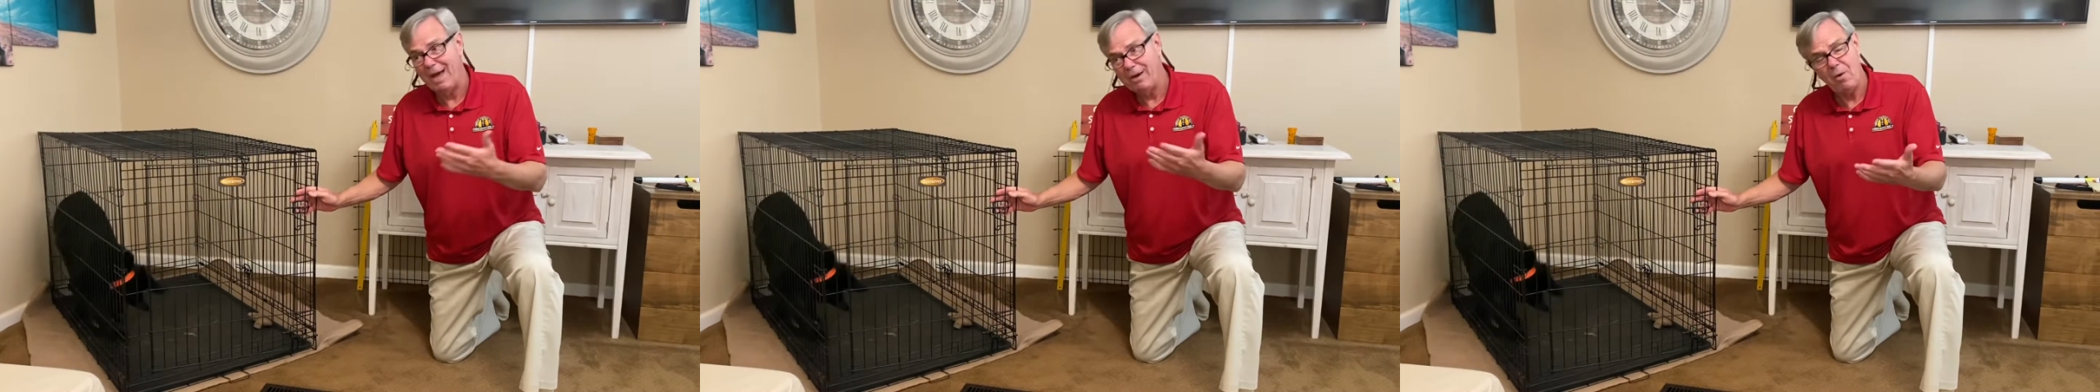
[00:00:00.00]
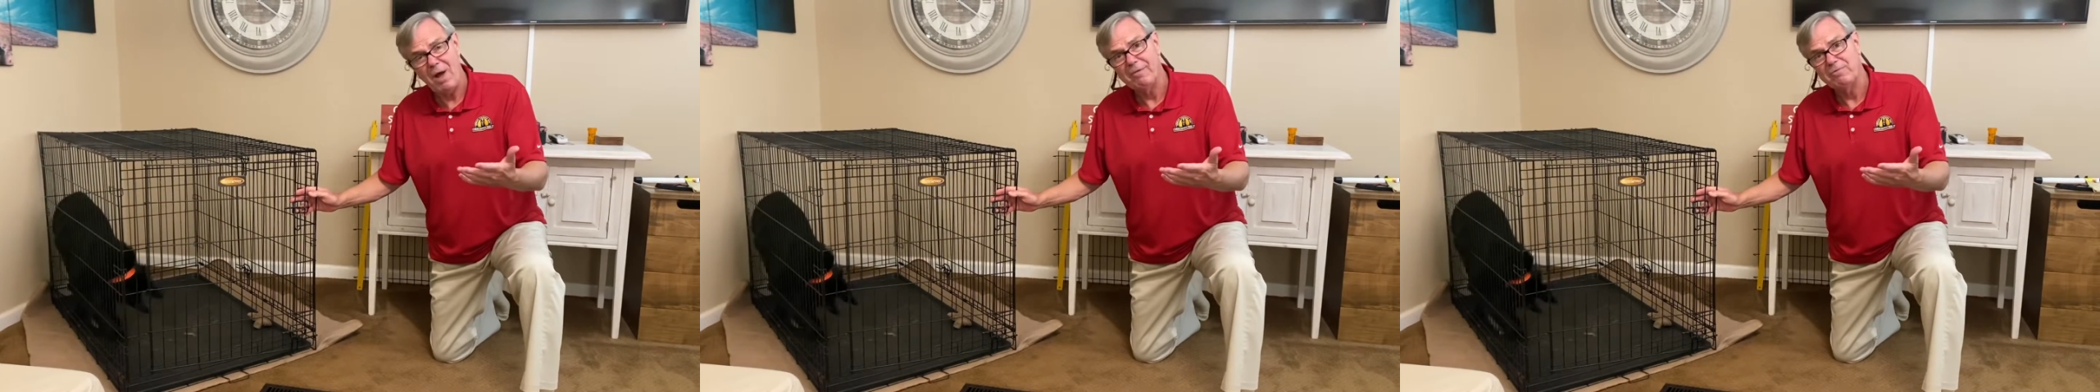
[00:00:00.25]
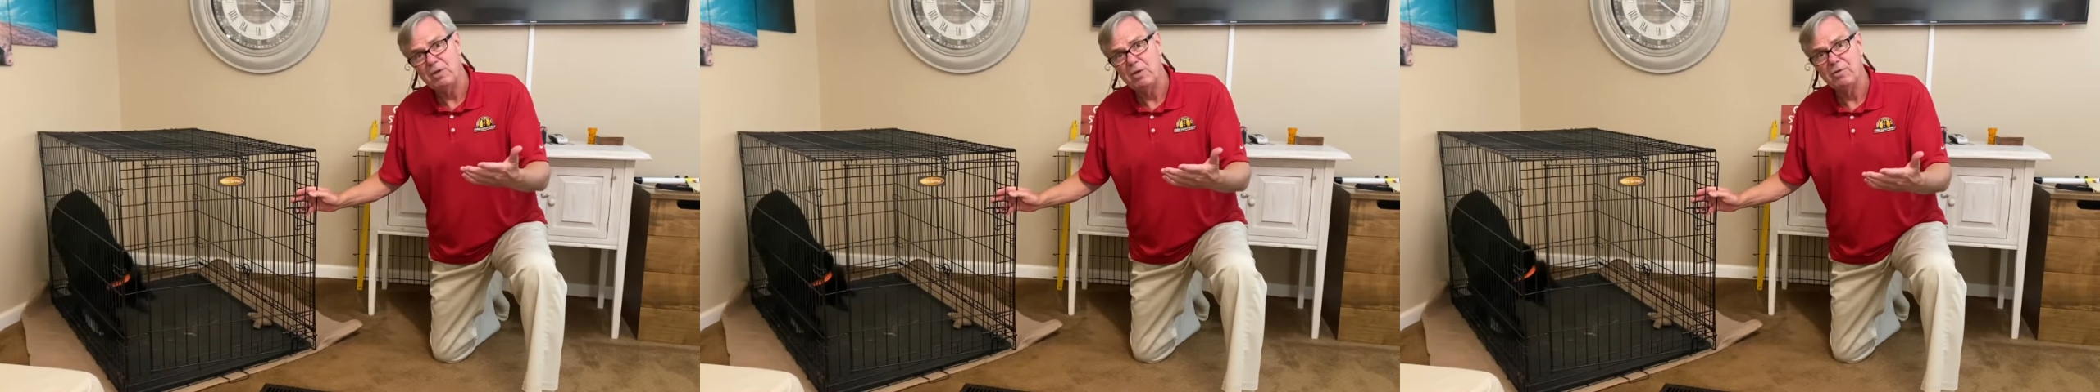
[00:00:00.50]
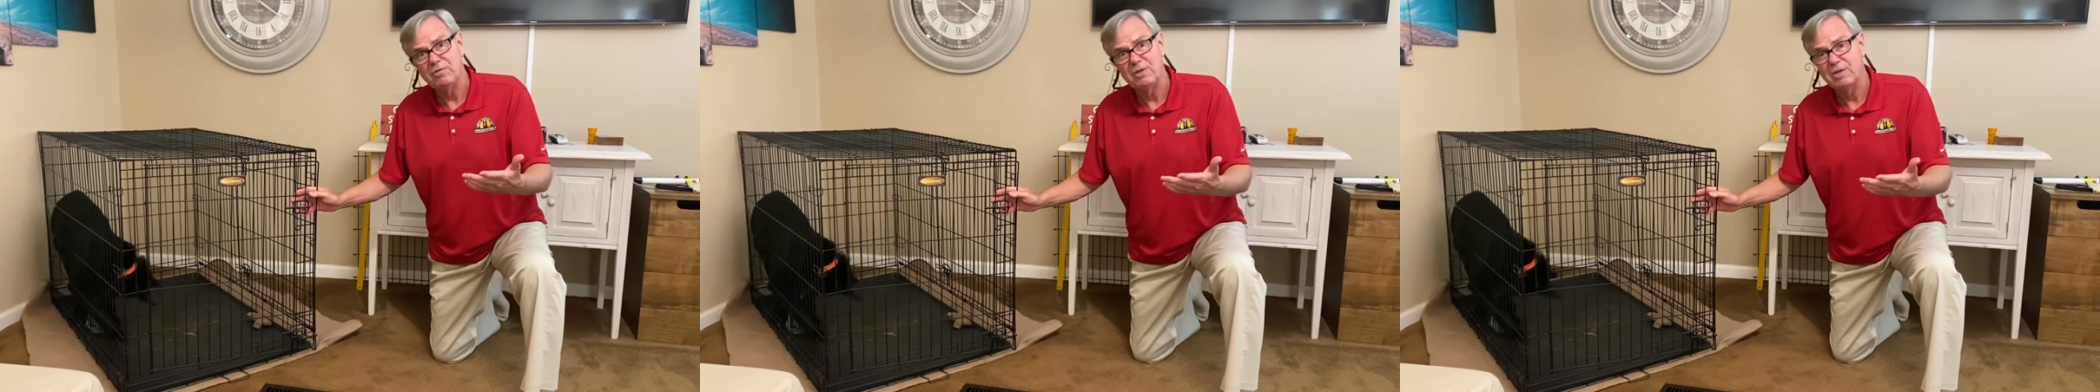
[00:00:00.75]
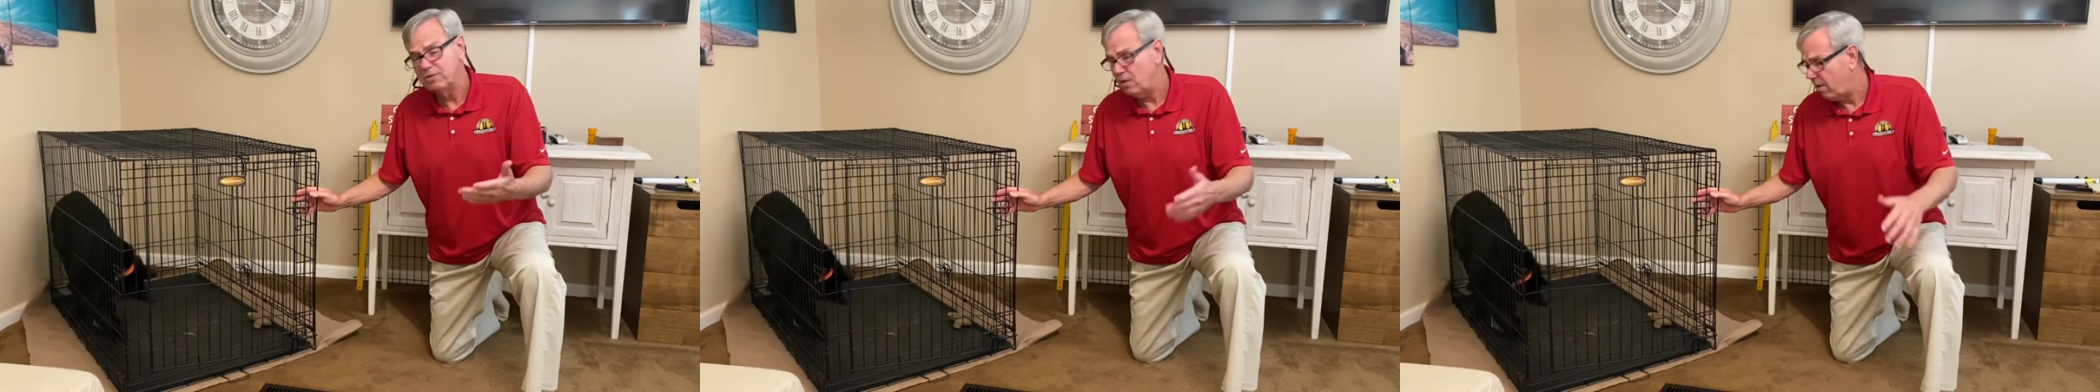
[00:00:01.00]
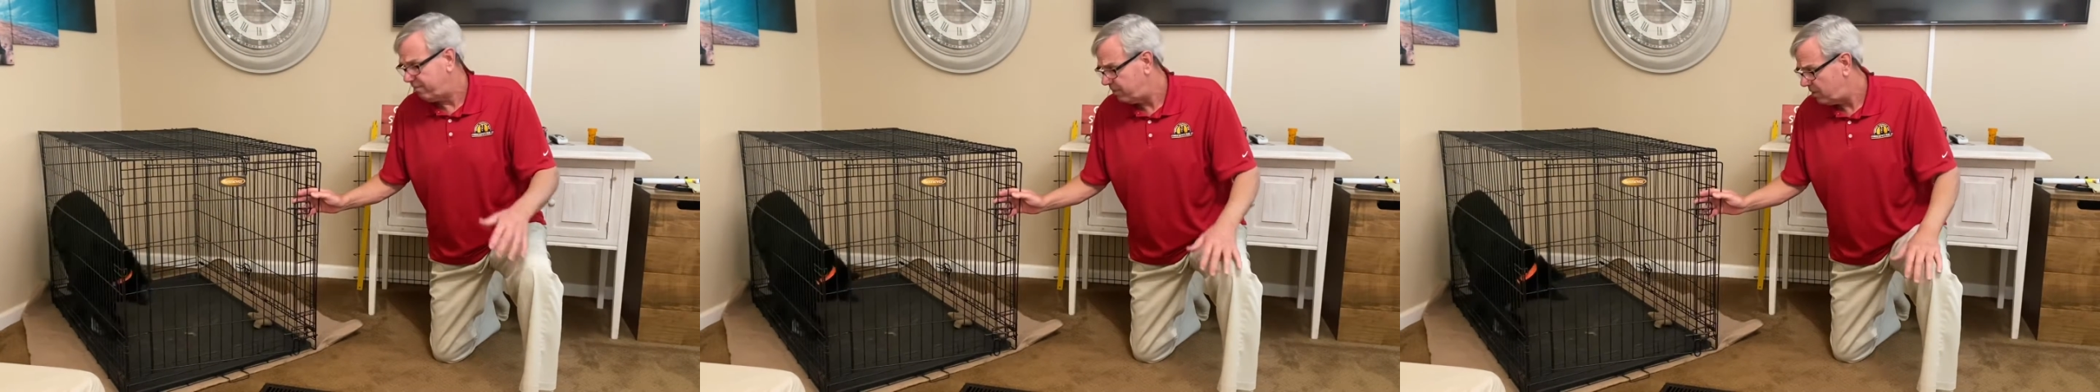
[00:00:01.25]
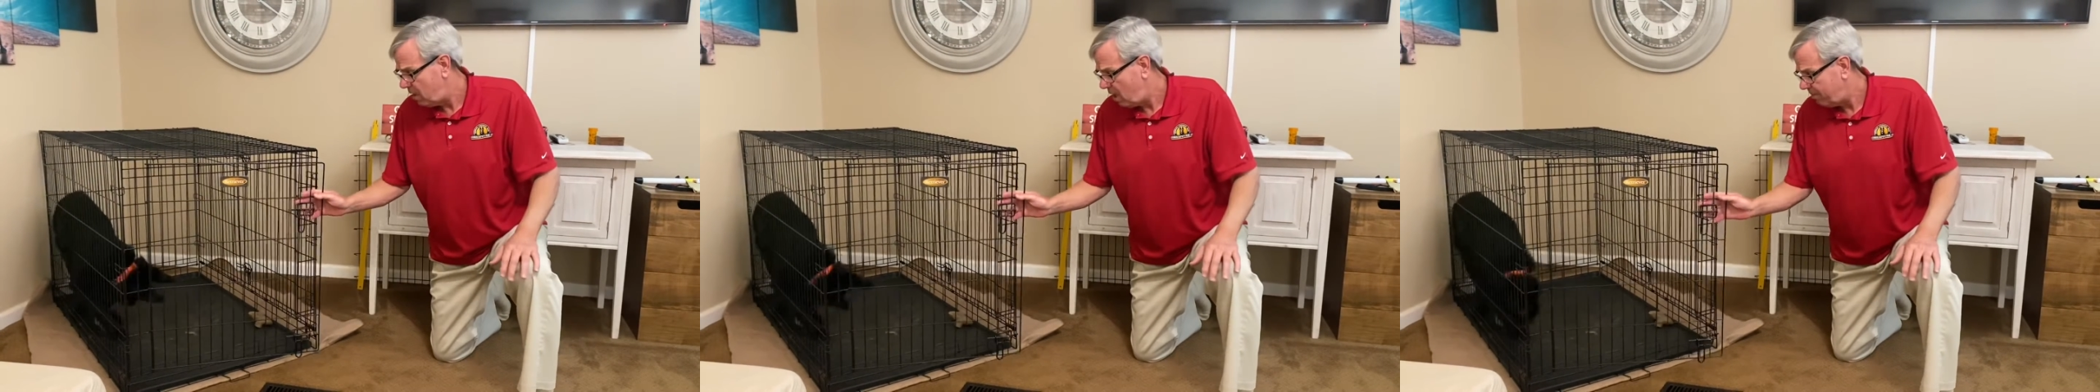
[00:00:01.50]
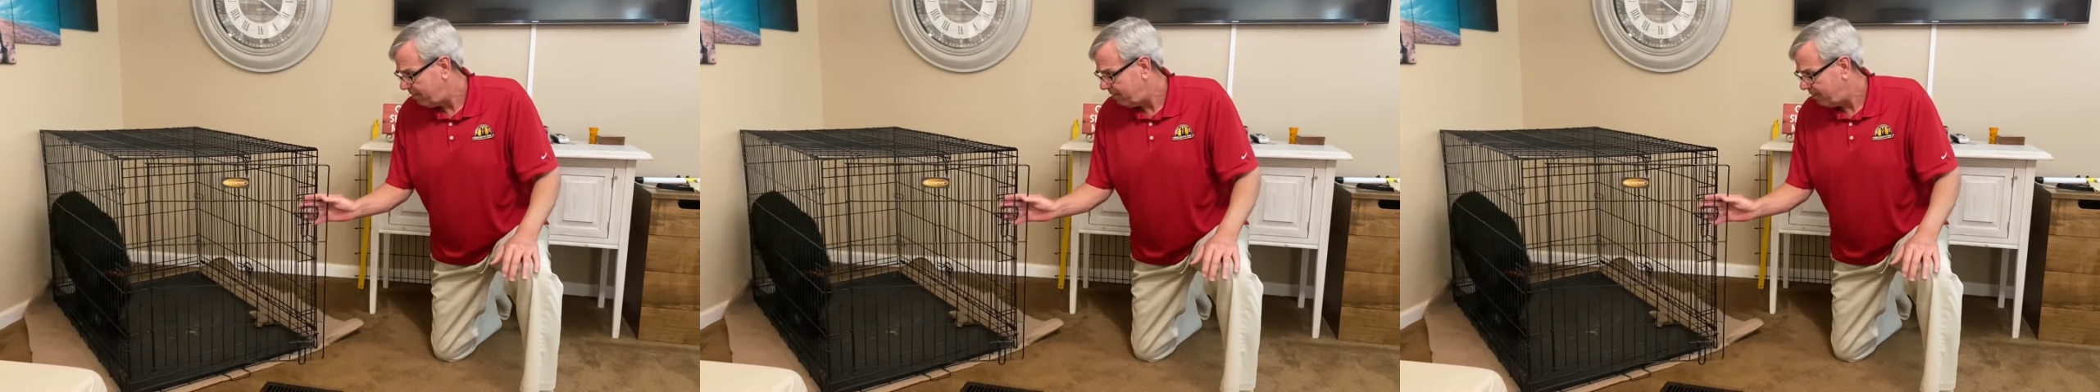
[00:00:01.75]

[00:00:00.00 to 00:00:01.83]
I don't have to use this often,